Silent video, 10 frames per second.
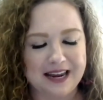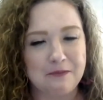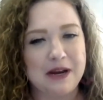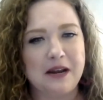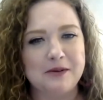
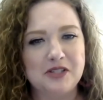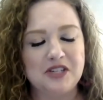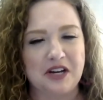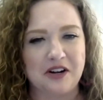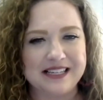My name is
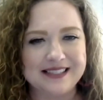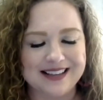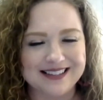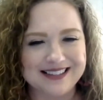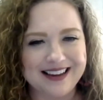Charity
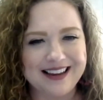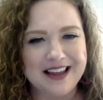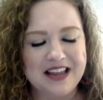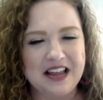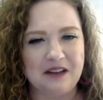Susnick.
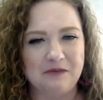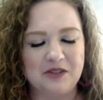I'm the